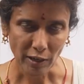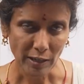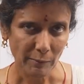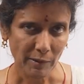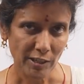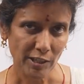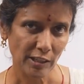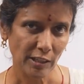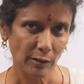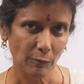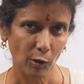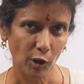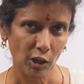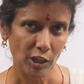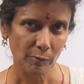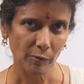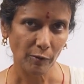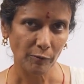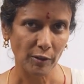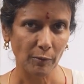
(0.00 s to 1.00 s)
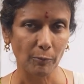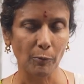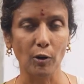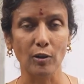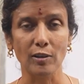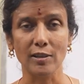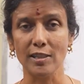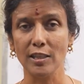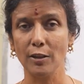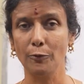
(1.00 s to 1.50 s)
do I measure the volume of the
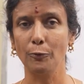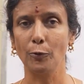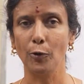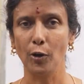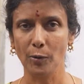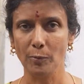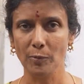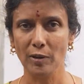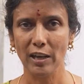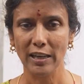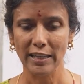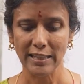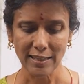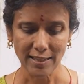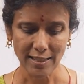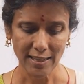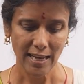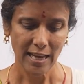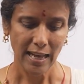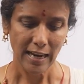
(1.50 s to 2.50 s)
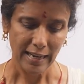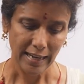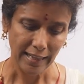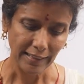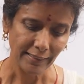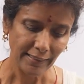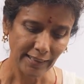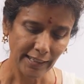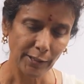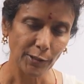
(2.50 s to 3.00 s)
box? The formula is
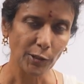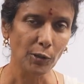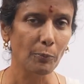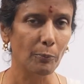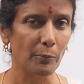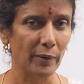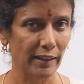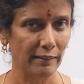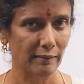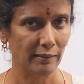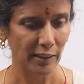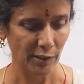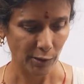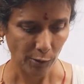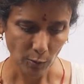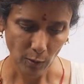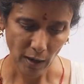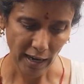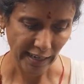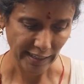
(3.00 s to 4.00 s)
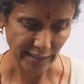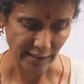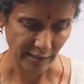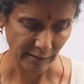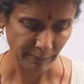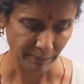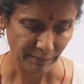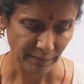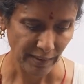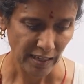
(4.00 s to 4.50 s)
length into breadth into height.
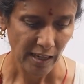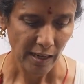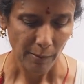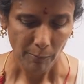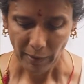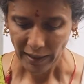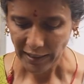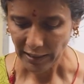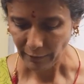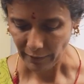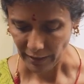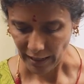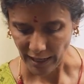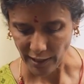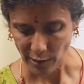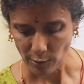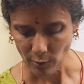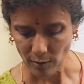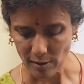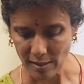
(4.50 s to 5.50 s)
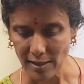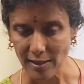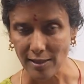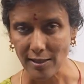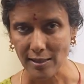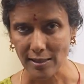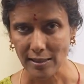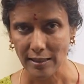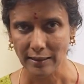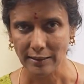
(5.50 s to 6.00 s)
By the way, I use
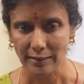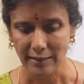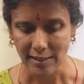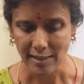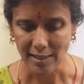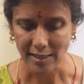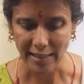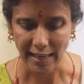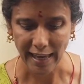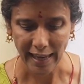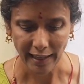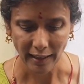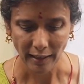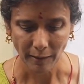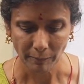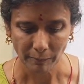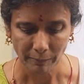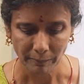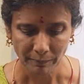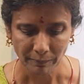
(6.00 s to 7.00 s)
this scale,